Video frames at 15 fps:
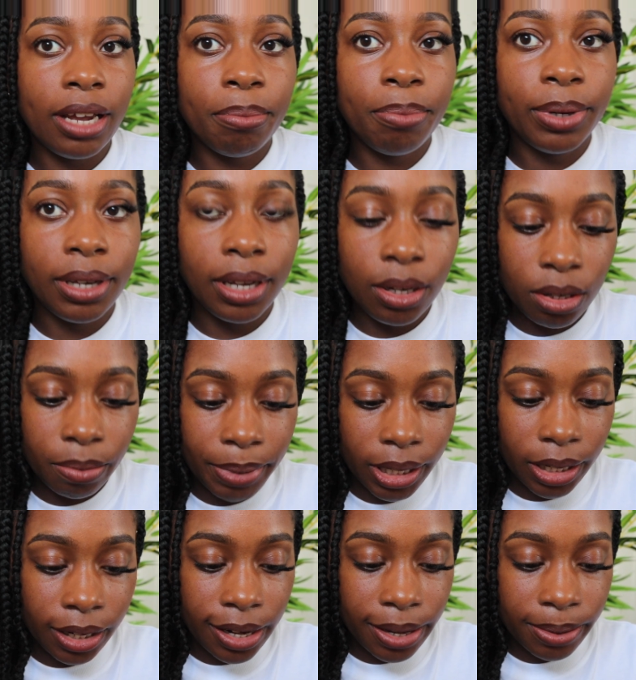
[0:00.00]
and put it a little bit
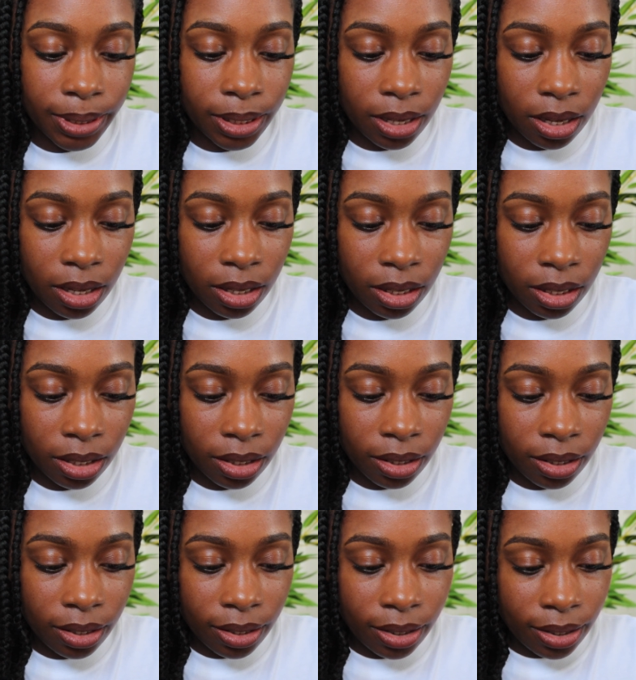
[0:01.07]
closer.
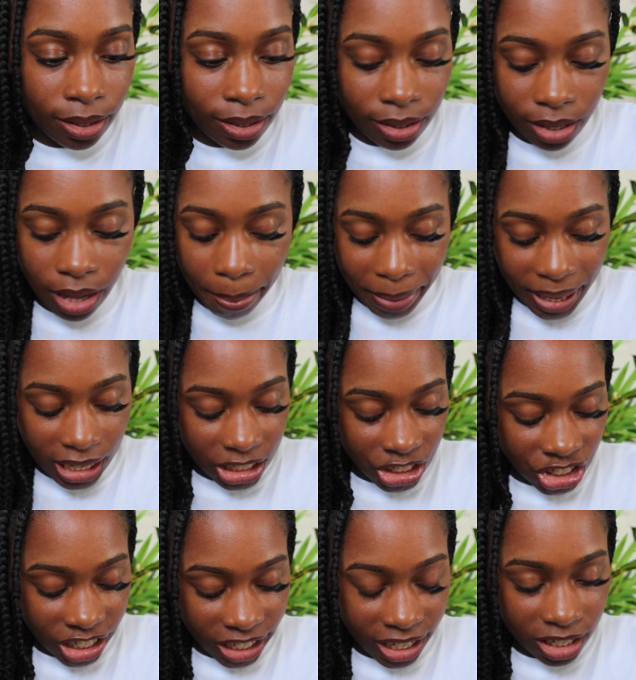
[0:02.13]
Stop being a
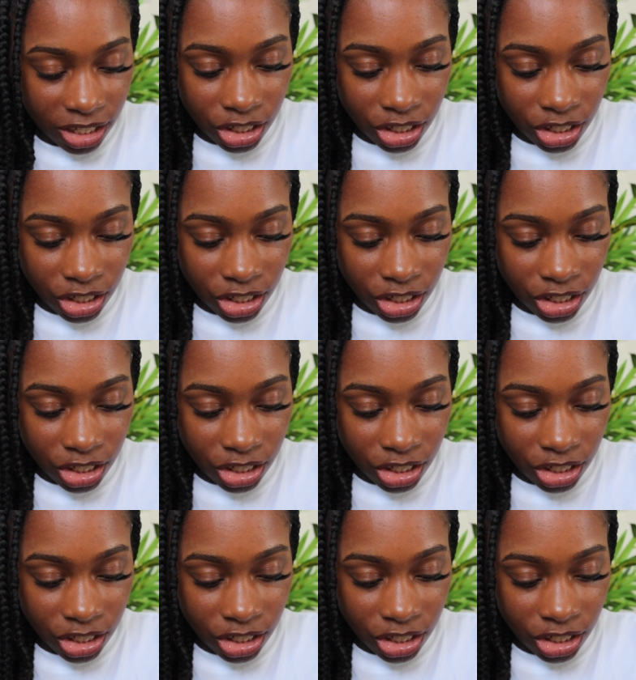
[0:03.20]
chicken,